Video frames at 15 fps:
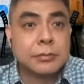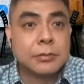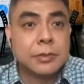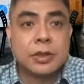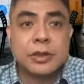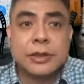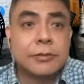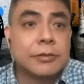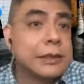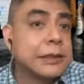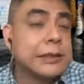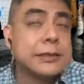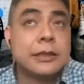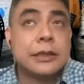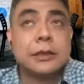All they want
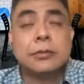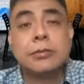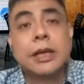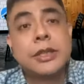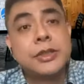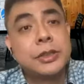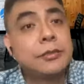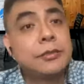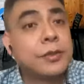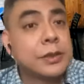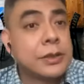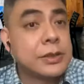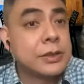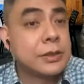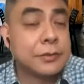is the margin for
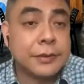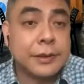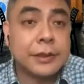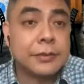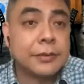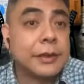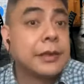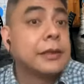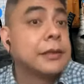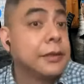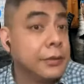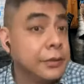the software, right?